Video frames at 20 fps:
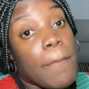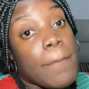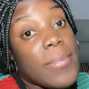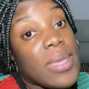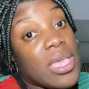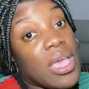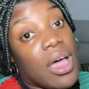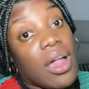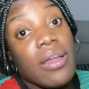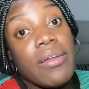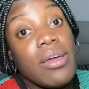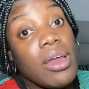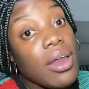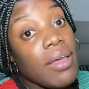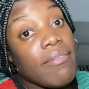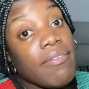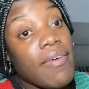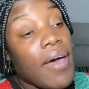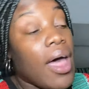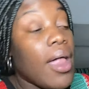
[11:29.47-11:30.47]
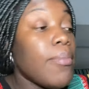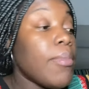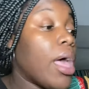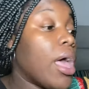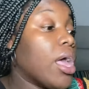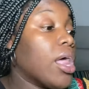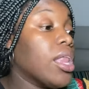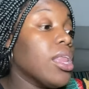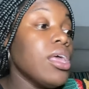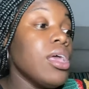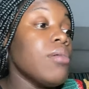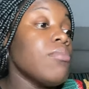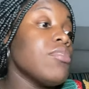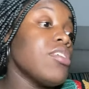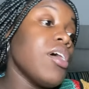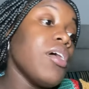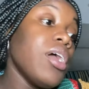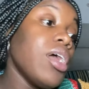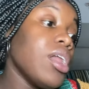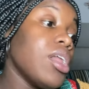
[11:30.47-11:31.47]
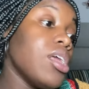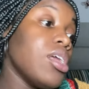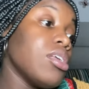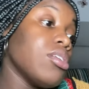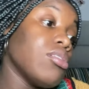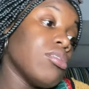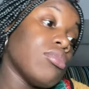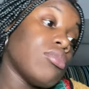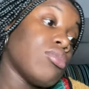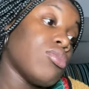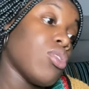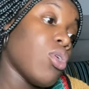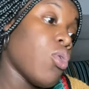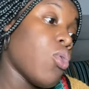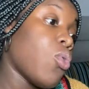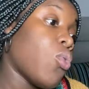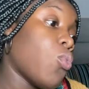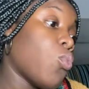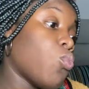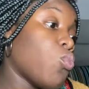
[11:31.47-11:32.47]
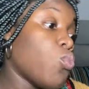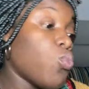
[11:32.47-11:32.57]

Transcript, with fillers: me, already filed my claims already, you know, so